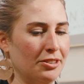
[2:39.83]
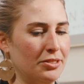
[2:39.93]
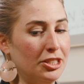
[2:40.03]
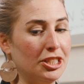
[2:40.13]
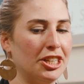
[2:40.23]

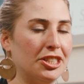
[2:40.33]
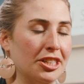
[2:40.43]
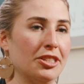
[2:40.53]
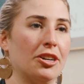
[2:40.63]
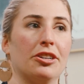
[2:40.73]

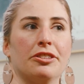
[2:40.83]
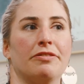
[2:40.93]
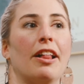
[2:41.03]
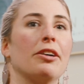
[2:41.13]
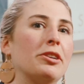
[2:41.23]
suggestions are to
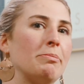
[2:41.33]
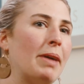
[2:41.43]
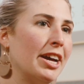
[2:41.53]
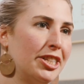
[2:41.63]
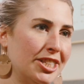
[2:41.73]
follow your
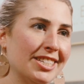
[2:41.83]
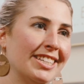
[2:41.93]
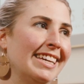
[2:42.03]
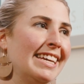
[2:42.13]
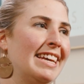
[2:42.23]
passion.